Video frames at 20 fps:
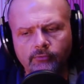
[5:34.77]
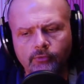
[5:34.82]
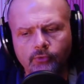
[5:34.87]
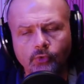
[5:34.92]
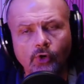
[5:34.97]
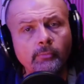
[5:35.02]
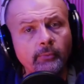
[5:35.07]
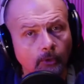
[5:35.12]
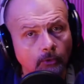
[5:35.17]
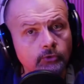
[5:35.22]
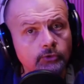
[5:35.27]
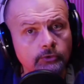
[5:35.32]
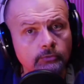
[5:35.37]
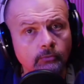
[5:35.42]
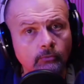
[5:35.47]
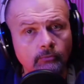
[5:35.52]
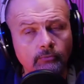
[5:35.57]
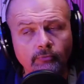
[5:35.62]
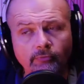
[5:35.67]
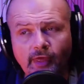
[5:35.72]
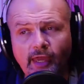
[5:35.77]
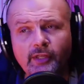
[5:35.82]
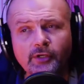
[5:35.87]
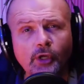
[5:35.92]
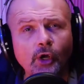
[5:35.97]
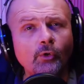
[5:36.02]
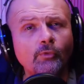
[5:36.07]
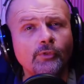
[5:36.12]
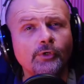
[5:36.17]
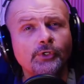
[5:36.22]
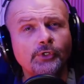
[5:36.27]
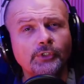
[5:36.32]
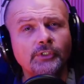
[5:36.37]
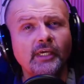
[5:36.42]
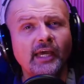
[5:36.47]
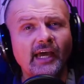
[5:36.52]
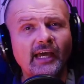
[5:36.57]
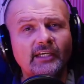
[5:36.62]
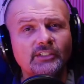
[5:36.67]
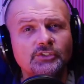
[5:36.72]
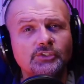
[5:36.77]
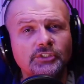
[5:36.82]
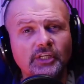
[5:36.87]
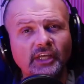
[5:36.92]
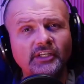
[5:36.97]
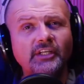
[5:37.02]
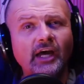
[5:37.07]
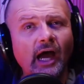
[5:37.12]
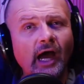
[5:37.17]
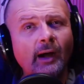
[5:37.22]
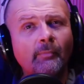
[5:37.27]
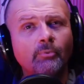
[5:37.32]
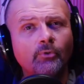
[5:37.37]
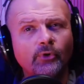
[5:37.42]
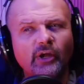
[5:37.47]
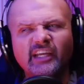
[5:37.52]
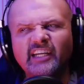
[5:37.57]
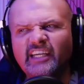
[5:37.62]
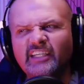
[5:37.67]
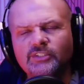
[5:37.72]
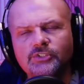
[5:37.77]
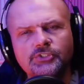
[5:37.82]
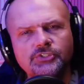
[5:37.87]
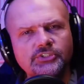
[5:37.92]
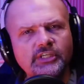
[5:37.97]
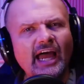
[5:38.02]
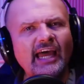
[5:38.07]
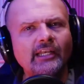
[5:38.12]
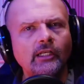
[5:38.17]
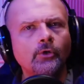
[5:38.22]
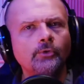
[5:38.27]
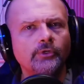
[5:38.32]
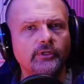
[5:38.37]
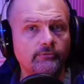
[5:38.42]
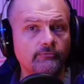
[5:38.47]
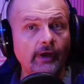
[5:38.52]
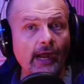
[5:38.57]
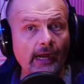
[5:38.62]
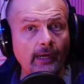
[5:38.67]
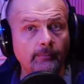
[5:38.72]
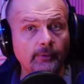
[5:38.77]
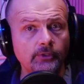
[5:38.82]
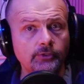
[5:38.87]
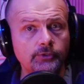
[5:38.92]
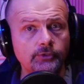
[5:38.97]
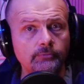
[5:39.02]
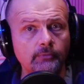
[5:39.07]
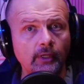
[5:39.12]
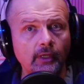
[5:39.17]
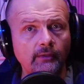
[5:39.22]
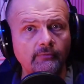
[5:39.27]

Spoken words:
criminals, they know the good guys tend to operate in siloed environments,